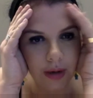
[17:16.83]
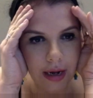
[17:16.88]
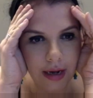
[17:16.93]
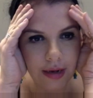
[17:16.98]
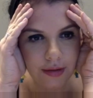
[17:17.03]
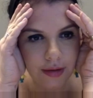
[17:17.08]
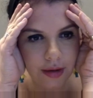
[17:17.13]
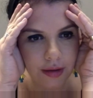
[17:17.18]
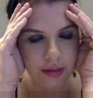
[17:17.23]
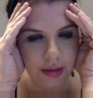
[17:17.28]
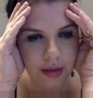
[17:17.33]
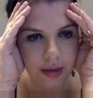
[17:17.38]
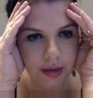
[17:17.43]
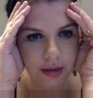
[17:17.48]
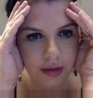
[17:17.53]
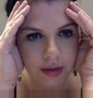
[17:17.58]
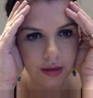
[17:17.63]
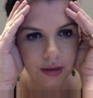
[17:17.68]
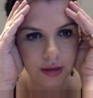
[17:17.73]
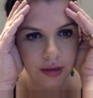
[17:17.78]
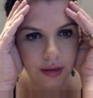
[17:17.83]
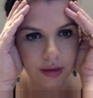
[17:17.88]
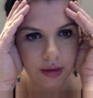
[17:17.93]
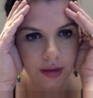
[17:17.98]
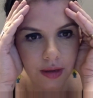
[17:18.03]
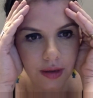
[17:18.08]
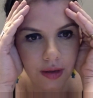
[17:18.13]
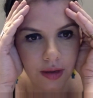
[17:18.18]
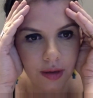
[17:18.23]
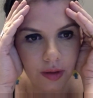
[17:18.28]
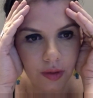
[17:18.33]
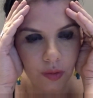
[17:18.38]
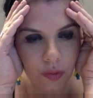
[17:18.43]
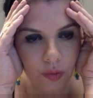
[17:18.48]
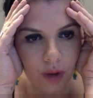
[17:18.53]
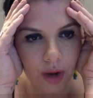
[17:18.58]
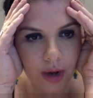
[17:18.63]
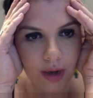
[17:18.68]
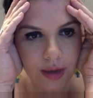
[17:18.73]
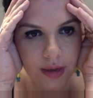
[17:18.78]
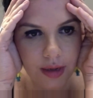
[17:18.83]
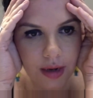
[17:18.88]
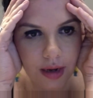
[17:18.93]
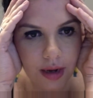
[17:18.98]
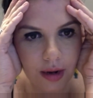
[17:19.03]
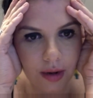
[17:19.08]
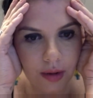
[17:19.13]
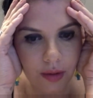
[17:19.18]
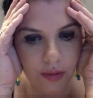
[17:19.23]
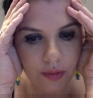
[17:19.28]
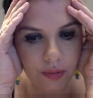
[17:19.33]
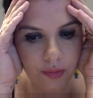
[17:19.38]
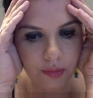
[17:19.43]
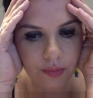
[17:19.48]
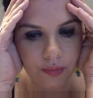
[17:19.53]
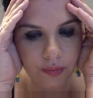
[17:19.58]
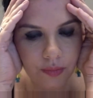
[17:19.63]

guys, I think right now,